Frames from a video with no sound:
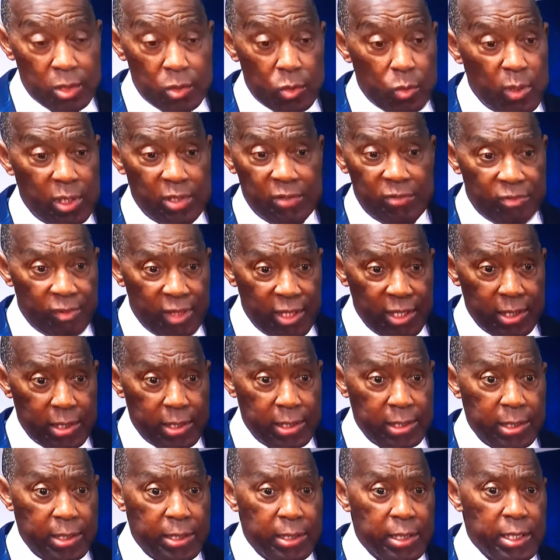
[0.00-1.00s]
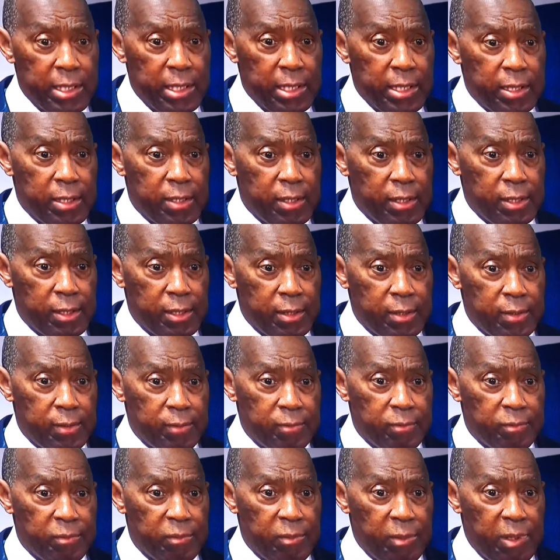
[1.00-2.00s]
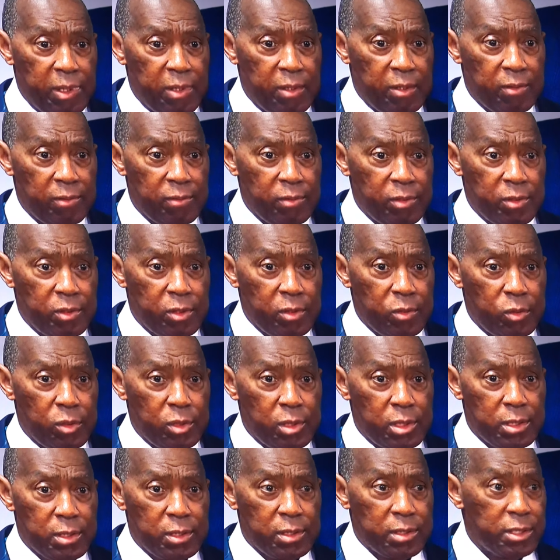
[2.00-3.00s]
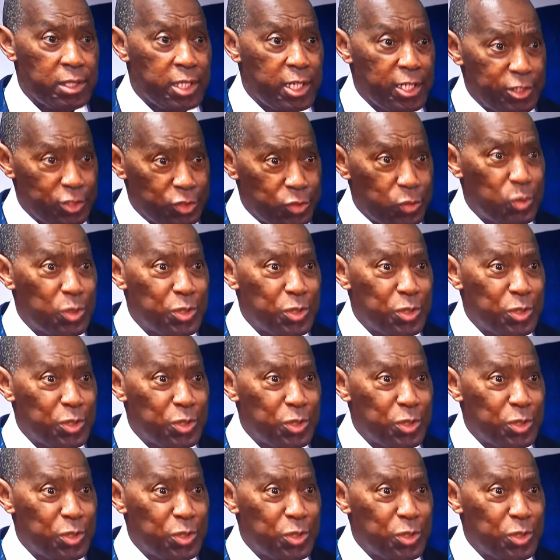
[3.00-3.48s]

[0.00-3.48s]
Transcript: Quite frankly, guns